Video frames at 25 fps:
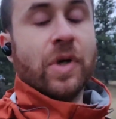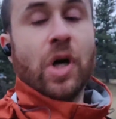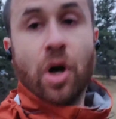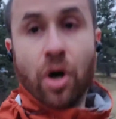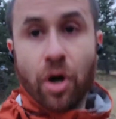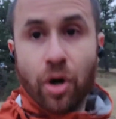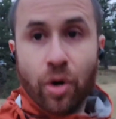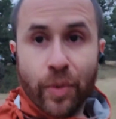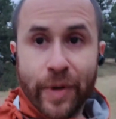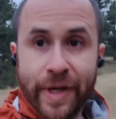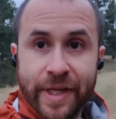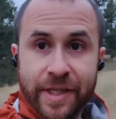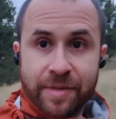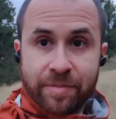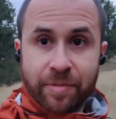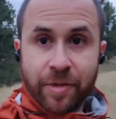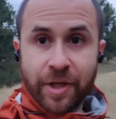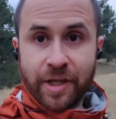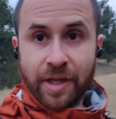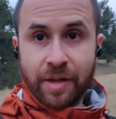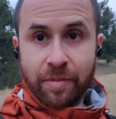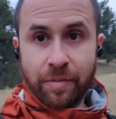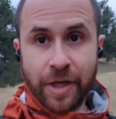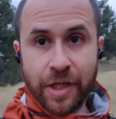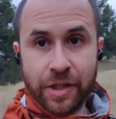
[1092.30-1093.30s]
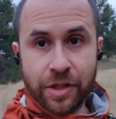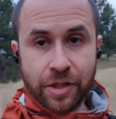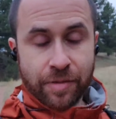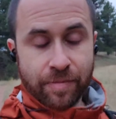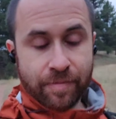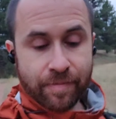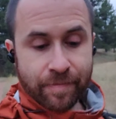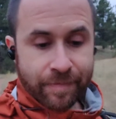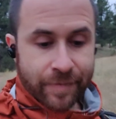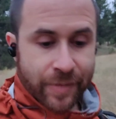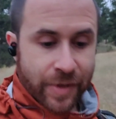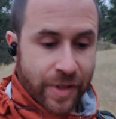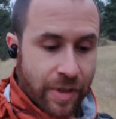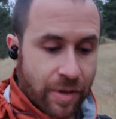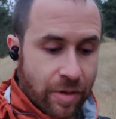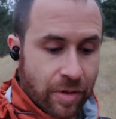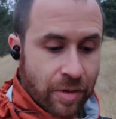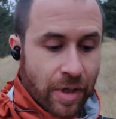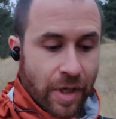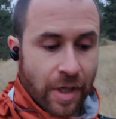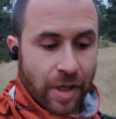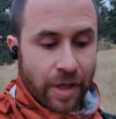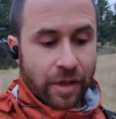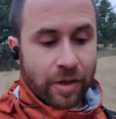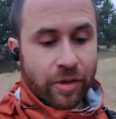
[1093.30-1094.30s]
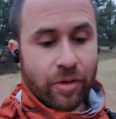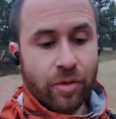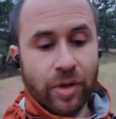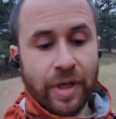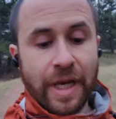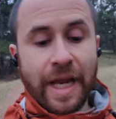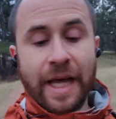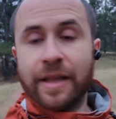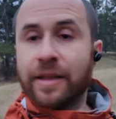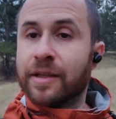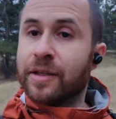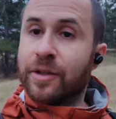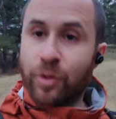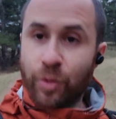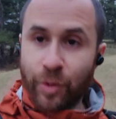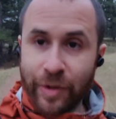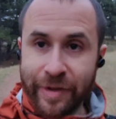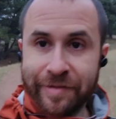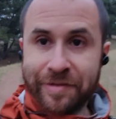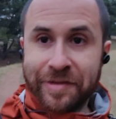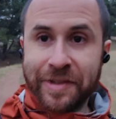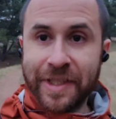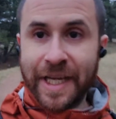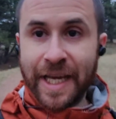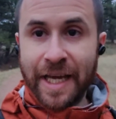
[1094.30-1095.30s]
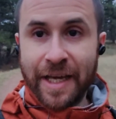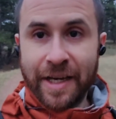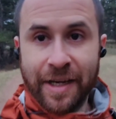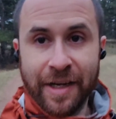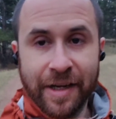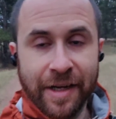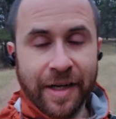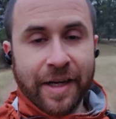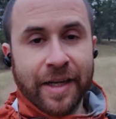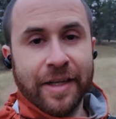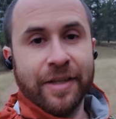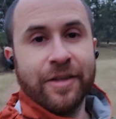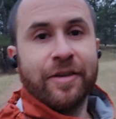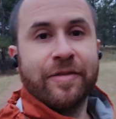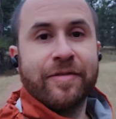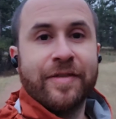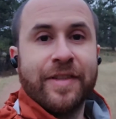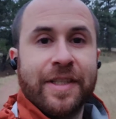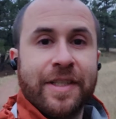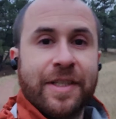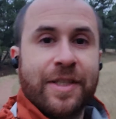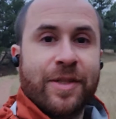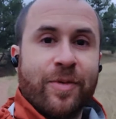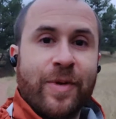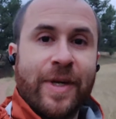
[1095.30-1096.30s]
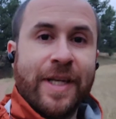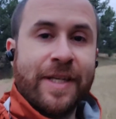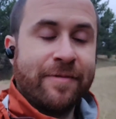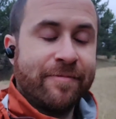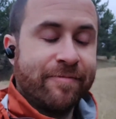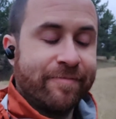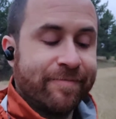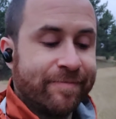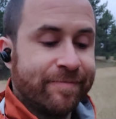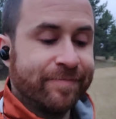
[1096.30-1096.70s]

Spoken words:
always, pretty much. So good luck with getting rid of this one,